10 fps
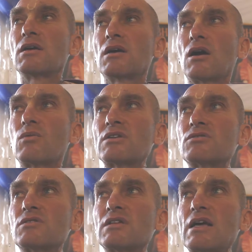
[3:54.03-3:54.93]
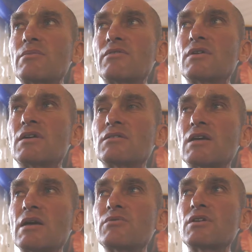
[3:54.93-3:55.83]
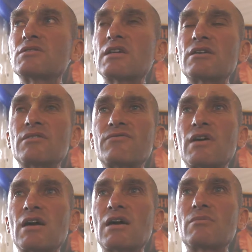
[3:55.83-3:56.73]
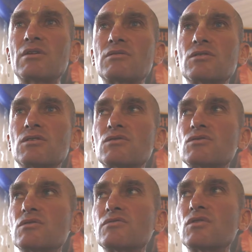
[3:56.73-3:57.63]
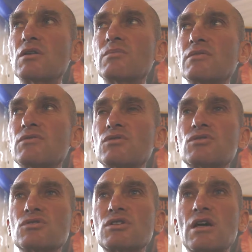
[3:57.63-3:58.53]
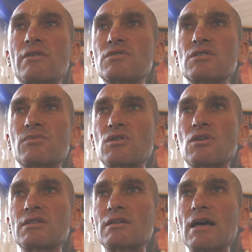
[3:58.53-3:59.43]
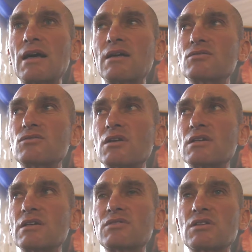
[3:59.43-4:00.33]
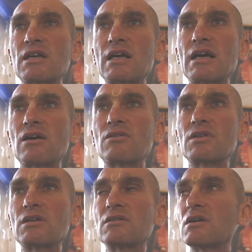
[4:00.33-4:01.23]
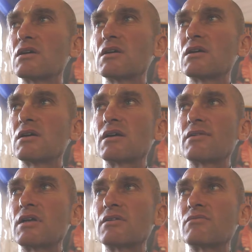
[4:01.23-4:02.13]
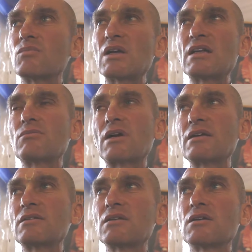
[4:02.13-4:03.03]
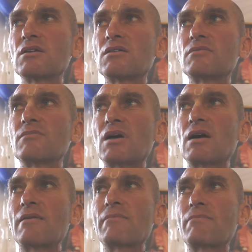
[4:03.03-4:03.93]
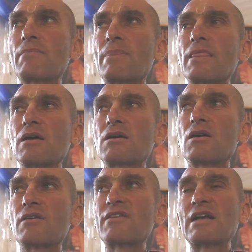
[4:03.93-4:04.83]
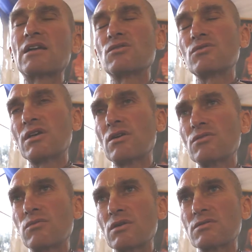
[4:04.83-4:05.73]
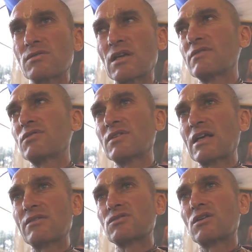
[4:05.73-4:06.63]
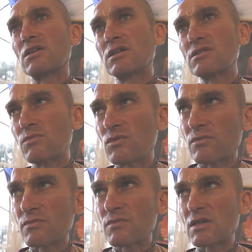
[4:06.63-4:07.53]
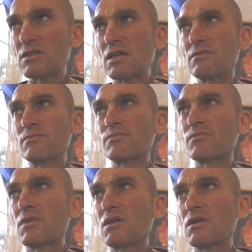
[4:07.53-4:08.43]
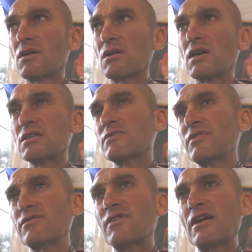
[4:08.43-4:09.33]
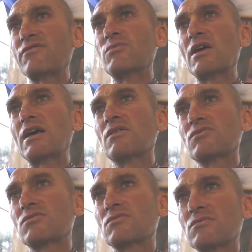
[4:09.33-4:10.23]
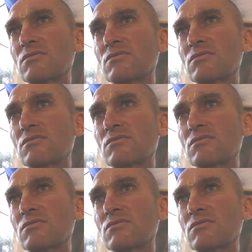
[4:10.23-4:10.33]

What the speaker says: I went to a neighbouring dairy farm and sort of got a bit of lucerne chaff or something like that and tried to give it cow, and then but anyway, I found out who the owner was. They lived on the other side of Lismore. They said, "Is it very far from the house?"